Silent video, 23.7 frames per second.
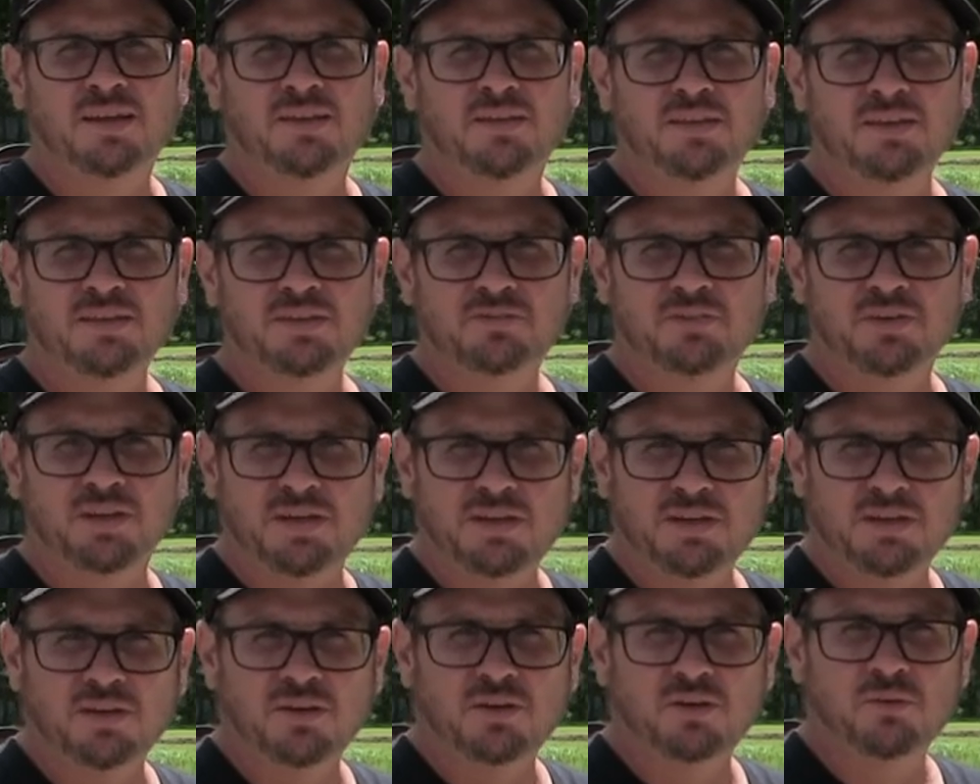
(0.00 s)
In this
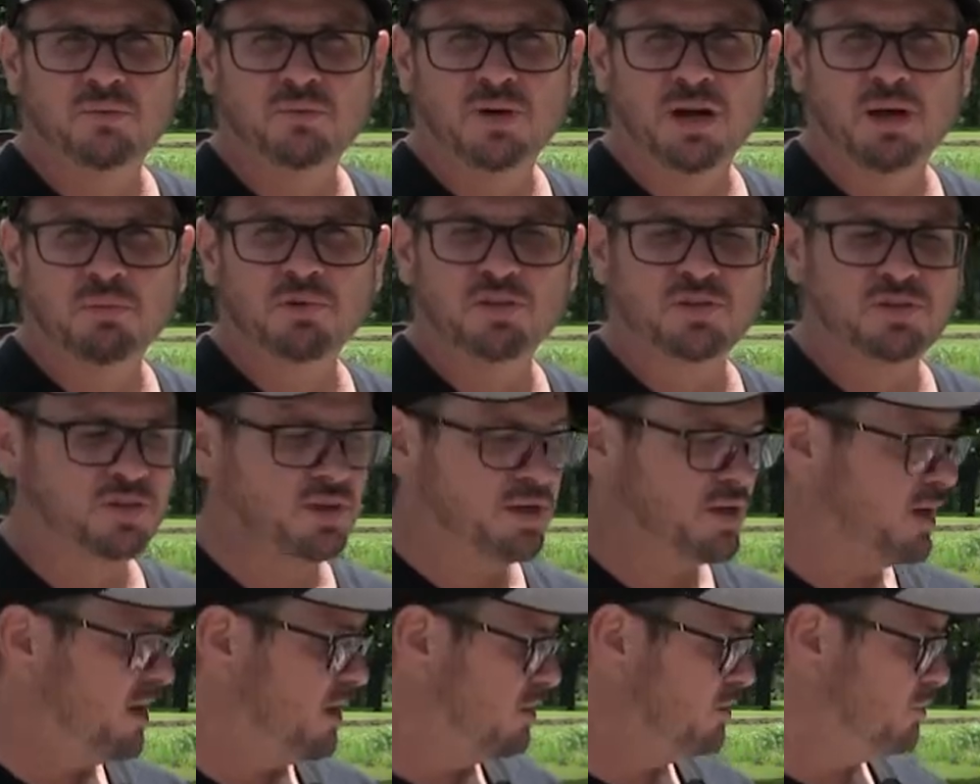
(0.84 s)
video, I'm going to
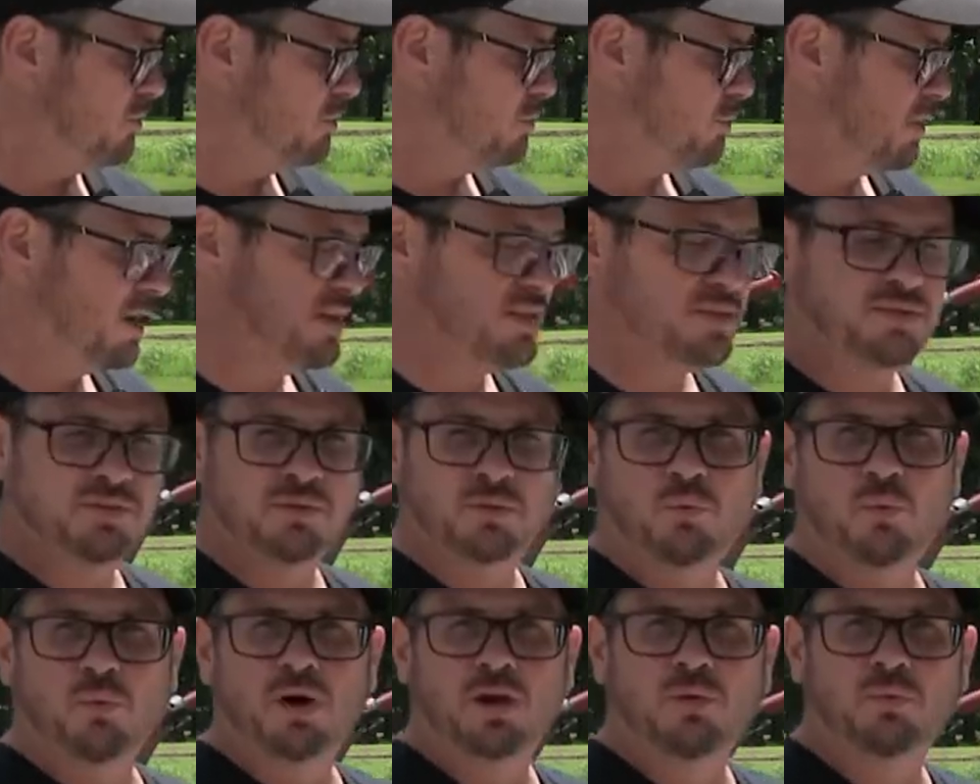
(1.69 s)
show you how to replace
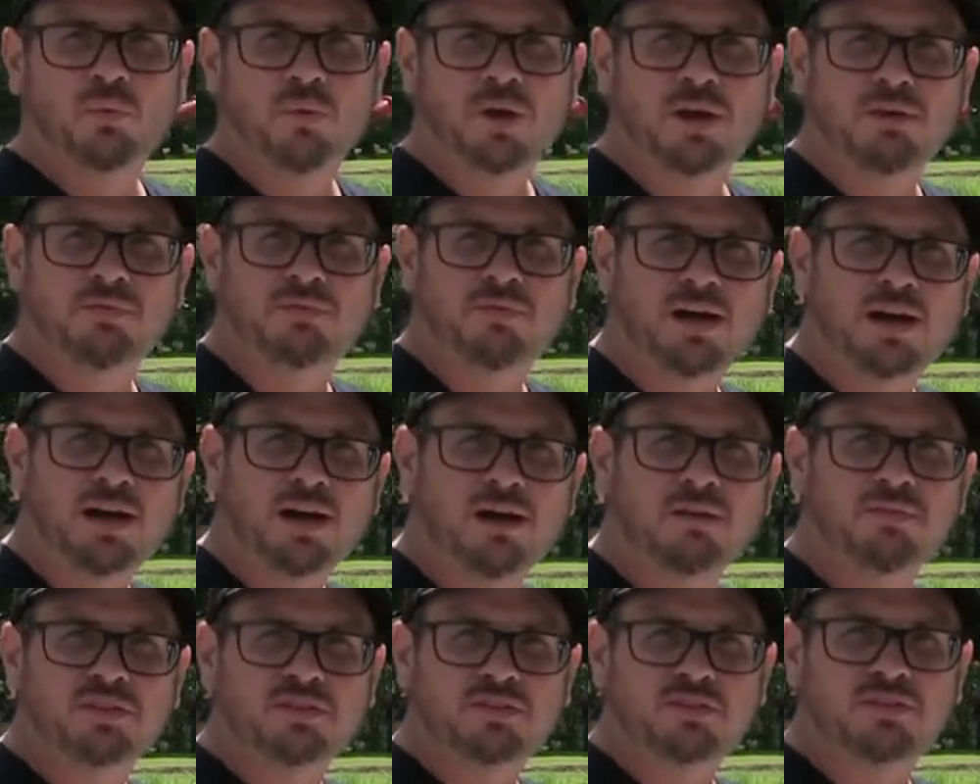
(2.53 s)
the one-way
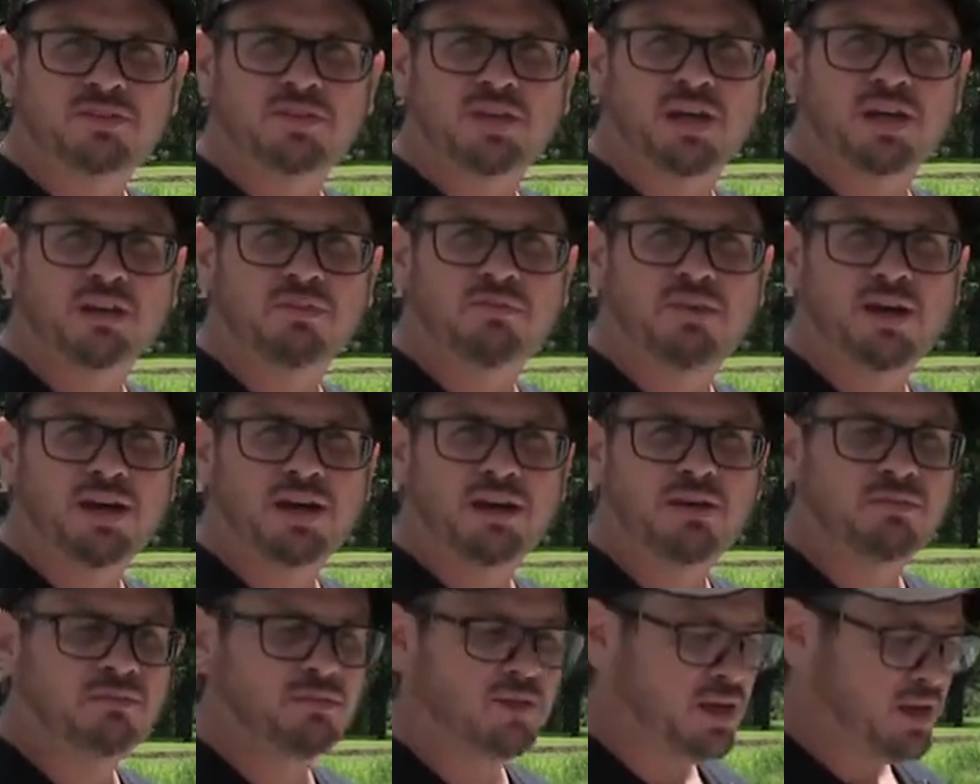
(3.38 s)
valve. It's a check
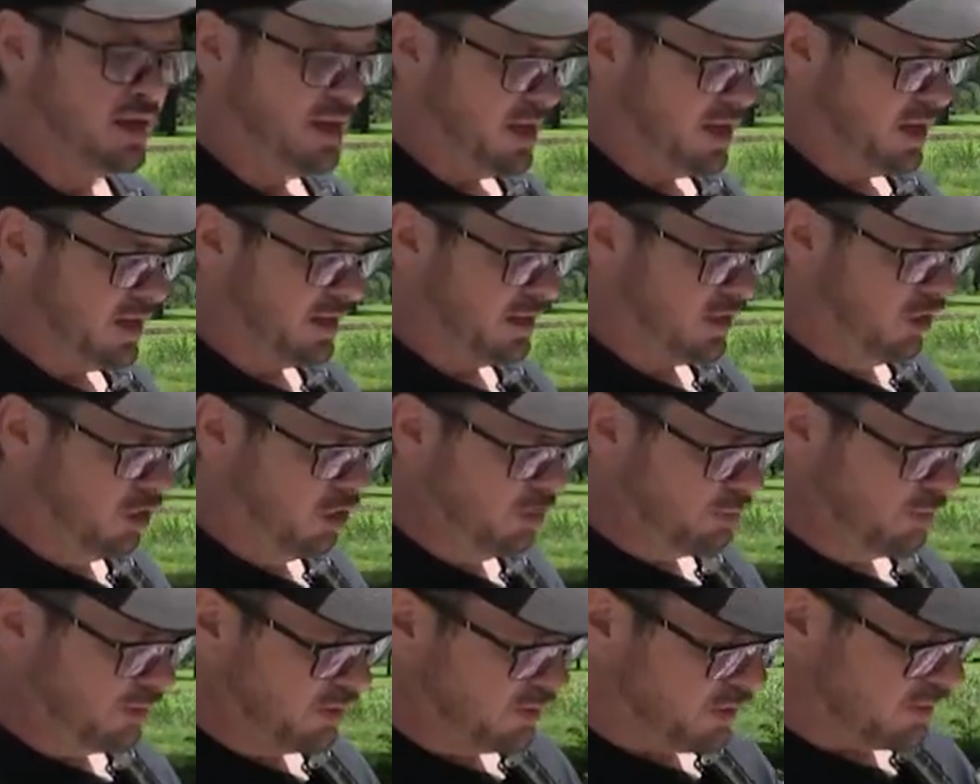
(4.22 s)
valve, and
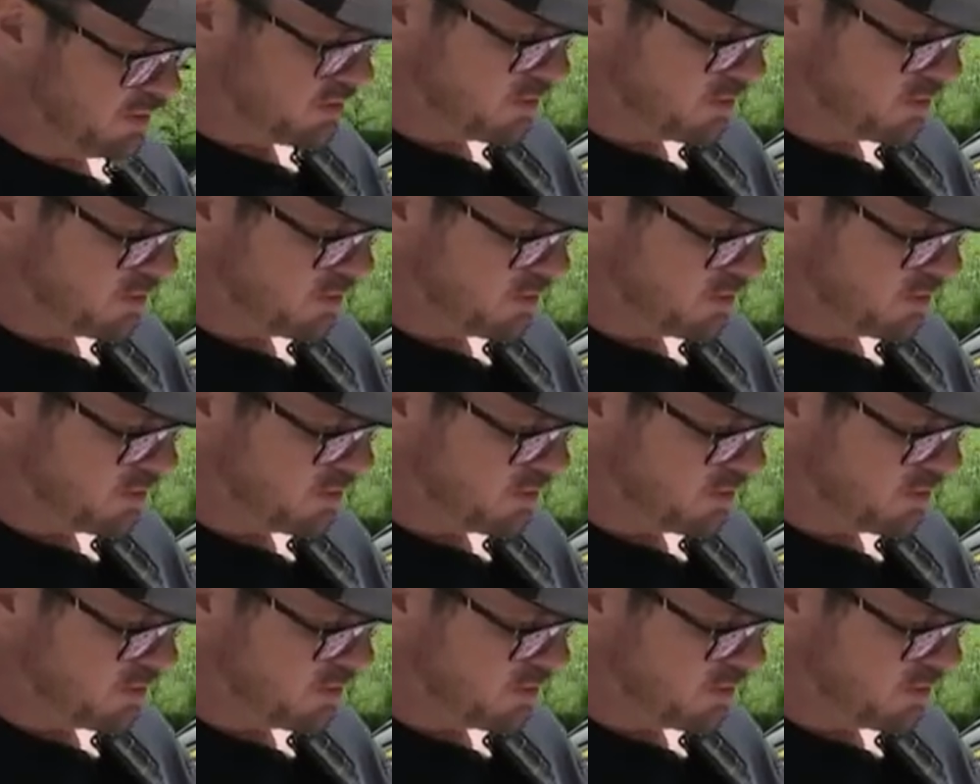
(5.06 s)
hopefully